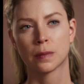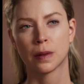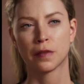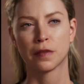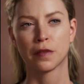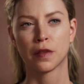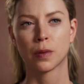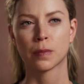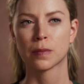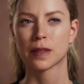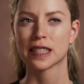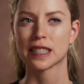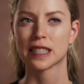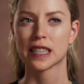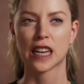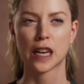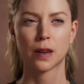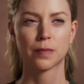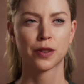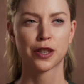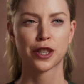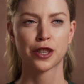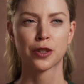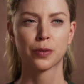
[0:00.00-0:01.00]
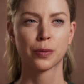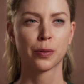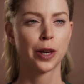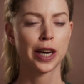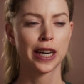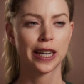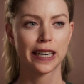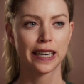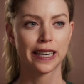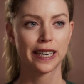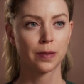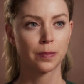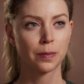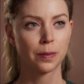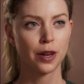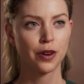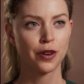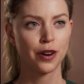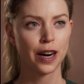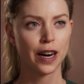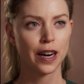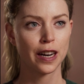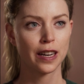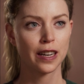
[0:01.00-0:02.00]
So as you can see
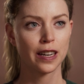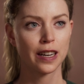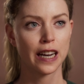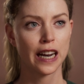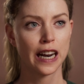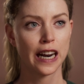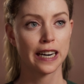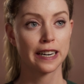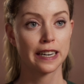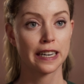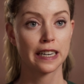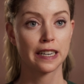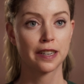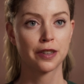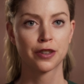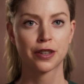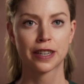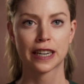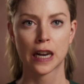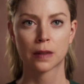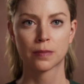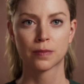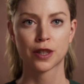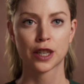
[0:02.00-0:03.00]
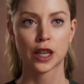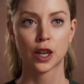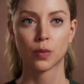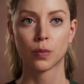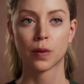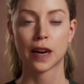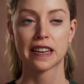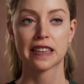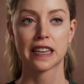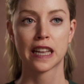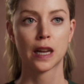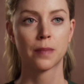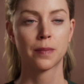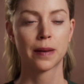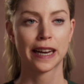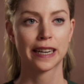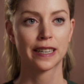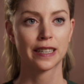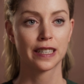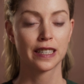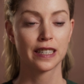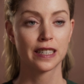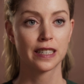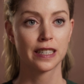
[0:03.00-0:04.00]
here, the configured target frame rate
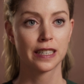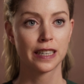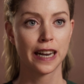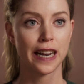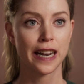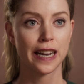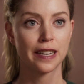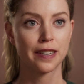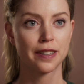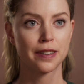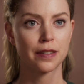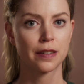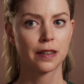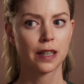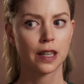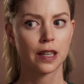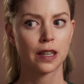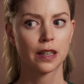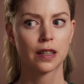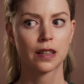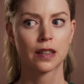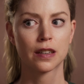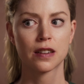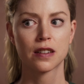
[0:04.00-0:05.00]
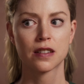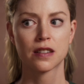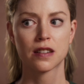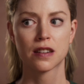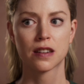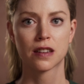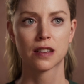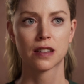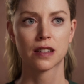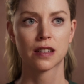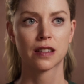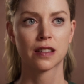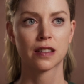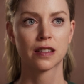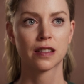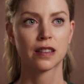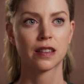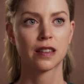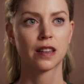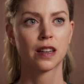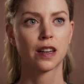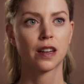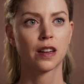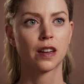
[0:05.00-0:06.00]
is not available on this device for the current
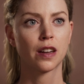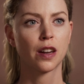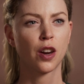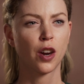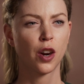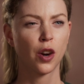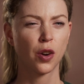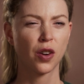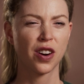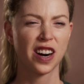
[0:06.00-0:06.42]
capture mode.